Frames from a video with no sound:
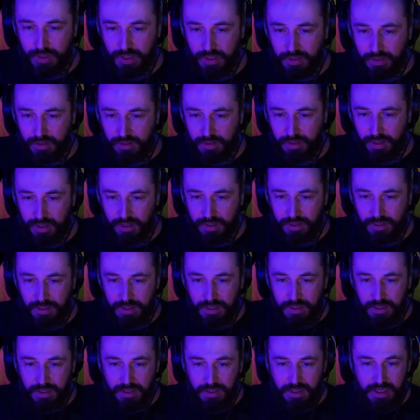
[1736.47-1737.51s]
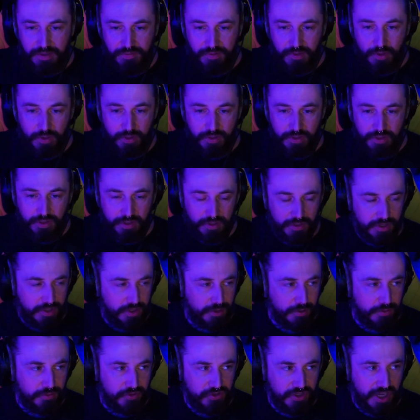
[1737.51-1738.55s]
Like even on
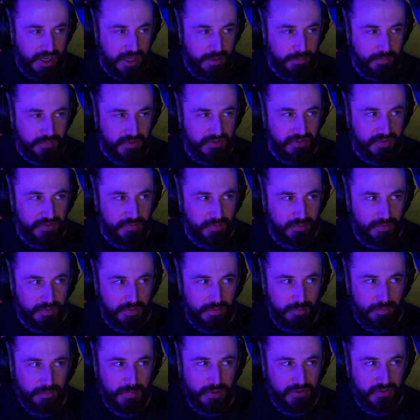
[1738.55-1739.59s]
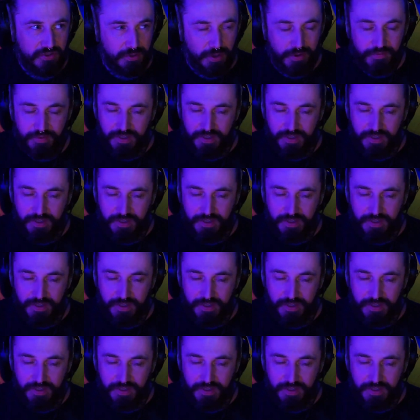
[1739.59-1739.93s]
huge games, the most you ever